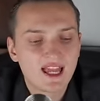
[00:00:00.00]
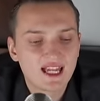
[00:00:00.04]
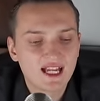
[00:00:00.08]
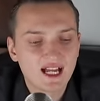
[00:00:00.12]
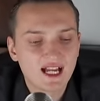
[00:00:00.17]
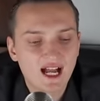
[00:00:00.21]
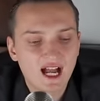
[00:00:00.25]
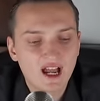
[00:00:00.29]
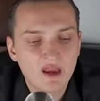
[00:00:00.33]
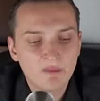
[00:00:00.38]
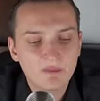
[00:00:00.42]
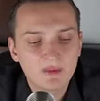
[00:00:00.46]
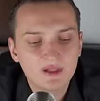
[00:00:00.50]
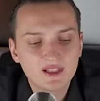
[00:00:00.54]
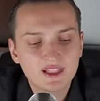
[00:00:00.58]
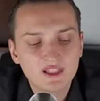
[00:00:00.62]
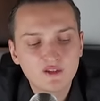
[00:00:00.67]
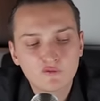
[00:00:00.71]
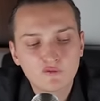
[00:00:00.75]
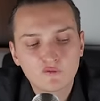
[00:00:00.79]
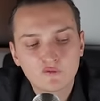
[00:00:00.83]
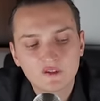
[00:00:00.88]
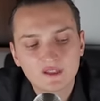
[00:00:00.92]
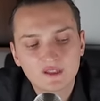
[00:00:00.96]
I
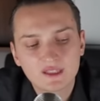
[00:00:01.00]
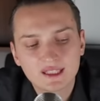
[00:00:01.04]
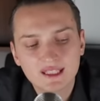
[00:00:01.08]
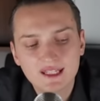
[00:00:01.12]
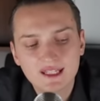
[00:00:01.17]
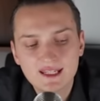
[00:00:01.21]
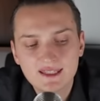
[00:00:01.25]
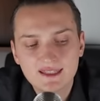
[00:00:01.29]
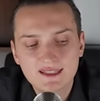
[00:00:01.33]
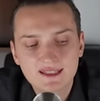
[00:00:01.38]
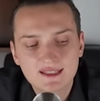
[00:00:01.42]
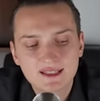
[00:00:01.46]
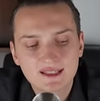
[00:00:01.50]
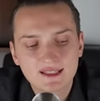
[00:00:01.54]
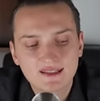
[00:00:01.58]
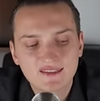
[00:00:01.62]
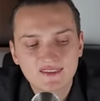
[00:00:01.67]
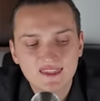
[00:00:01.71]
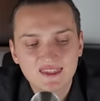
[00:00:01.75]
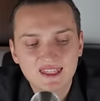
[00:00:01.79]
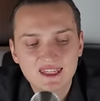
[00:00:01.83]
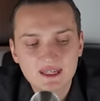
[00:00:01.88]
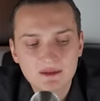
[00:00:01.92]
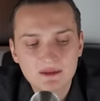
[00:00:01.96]
believe it's
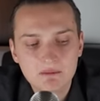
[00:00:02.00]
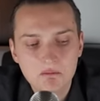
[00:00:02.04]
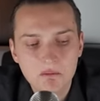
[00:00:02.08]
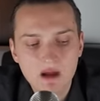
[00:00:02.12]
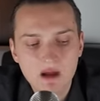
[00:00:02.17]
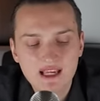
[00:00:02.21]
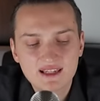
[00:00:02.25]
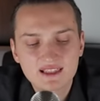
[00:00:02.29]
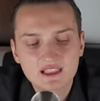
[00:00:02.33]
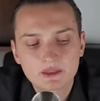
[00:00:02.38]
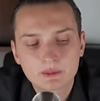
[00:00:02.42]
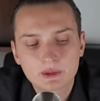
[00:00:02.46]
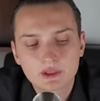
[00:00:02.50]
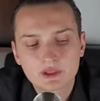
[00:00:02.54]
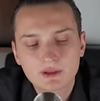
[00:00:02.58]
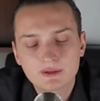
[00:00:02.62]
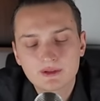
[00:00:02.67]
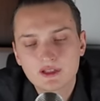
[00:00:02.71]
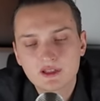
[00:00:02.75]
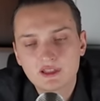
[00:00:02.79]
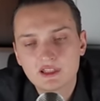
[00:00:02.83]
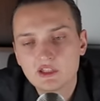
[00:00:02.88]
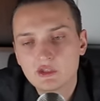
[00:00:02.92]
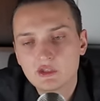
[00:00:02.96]
the best
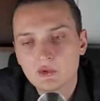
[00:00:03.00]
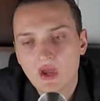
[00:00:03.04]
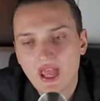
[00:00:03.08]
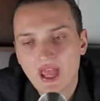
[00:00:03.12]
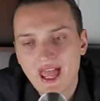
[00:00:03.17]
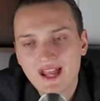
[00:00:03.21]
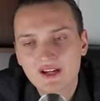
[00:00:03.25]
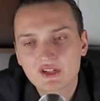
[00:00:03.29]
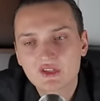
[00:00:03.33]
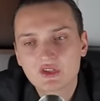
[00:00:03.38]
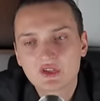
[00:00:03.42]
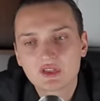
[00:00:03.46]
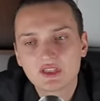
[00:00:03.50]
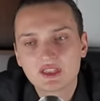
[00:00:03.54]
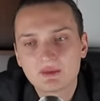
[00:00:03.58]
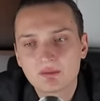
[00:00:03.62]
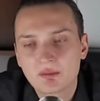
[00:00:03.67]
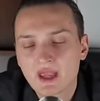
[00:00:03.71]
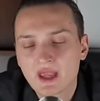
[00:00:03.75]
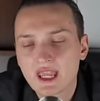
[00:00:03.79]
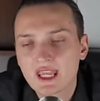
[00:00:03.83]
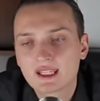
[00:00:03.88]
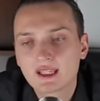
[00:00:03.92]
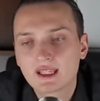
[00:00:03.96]
opportunity to actually
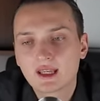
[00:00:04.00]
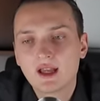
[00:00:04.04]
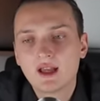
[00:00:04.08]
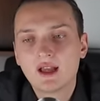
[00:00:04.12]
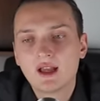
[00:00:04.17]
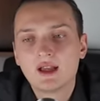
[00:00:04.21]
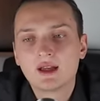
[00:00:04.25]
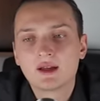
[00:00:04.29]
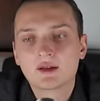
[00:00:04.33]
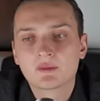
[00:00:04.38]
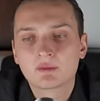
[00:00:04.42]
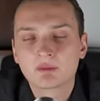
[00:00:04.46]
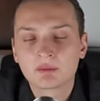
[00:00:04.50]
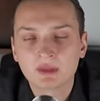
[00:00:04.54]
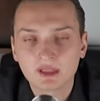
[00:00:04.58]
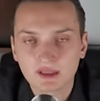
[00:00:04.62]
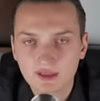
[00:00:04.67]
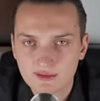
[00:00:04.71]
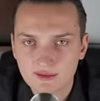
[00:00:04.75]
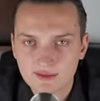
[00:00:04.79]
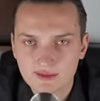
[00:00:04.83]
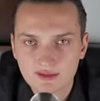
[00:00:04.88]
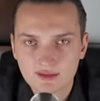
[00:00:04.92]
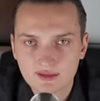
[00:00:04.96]
make
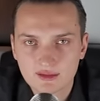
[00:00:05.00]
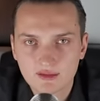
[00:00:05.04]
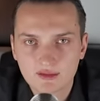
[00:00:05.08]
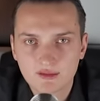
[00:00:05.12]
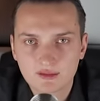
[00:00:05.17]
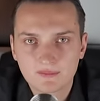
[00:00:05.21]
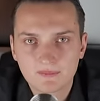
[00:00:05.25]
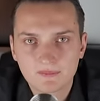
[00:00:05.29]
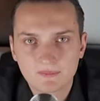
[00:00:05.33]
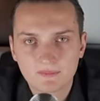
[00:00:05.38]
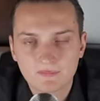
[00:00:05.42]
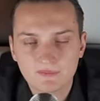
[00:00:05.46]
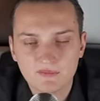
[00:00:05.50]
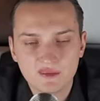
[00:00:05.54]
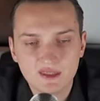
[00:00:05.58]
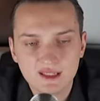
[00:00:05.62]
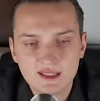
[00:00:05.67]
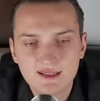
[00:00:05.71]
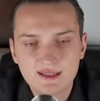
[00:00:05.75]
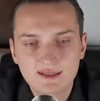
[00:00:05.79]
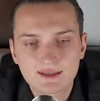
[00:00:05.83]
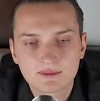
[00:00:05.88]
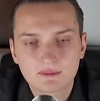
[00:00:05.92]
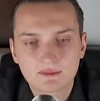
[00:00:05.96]
millions
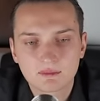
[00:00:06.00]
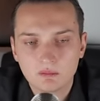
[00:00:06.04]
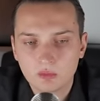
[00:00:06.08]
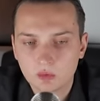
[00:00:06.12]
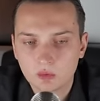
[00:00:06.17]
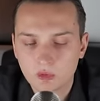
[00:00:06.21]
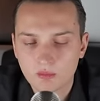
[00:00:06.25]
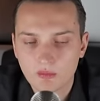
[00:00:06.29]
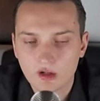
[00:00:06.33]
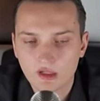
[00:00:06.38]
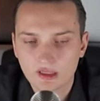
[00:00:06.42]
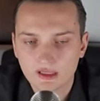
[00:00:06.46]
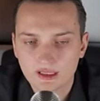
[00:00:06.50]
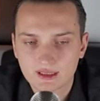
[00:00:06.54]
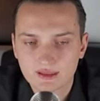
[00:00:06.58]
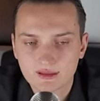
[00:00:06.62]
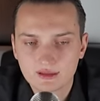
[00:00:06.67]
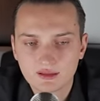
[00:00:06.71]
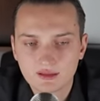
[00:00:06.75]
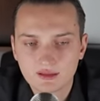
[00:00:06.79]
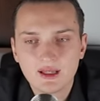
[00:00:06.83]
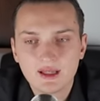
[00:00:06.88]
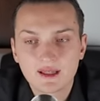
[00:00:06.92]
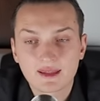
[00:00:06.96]
this bull market,
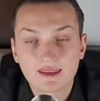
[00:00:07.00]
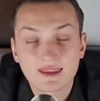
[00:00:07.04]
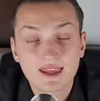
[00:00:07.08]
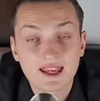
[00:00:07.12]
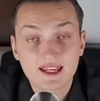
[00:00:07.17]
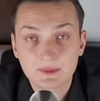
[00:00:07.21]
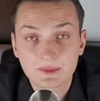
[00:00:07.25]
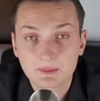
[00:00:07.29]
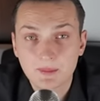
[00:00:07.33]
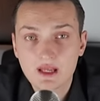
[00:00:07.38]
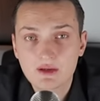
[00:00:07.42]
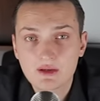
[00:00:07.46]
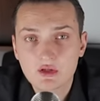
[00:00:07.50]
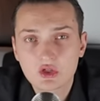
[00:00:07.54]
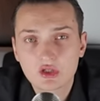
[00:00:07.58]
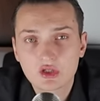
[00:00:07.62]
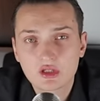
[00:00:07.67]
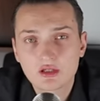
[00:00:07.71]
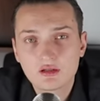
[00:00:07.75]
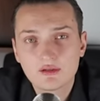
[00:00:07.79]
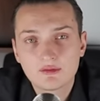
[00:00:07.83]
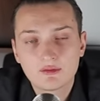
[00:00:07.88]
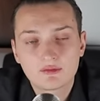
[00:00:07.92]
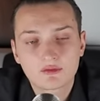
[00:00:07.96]
especially
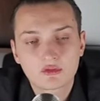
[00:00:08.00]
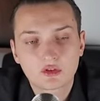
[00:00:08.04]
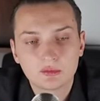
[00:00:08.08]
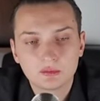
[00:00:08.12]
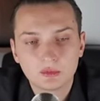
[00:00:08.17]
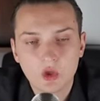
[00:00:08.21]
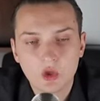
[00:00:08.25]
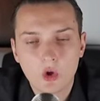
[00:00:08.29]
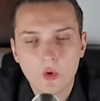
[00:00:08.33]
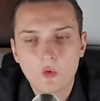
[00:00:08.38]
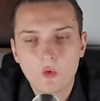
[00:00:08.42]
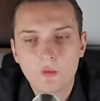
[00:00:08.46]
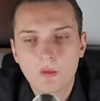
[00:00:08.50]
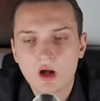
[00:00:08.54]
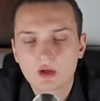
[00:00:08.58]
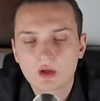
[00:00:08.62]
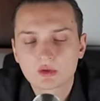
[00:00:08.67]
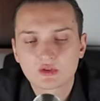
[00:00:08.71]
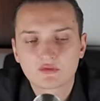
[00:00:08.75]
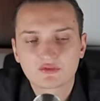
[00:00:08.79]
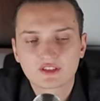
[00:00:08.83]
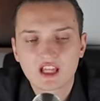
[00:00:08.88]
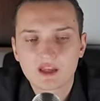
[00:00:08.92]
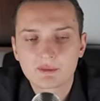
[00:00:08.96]
from low amount
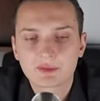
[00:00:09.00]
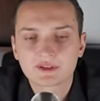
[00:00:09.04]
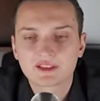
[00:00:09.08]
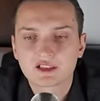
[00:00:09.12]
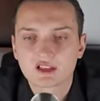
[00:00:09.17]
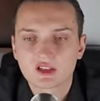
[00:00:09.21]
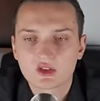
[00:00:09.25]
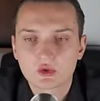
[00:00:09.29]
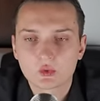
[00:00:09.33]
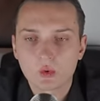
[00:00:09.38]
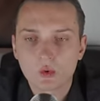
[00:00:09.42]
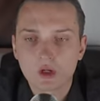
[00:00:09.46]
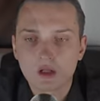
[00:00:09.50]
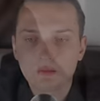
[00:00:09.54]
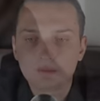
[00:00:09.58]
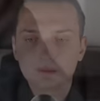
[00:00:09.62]
of capital as well.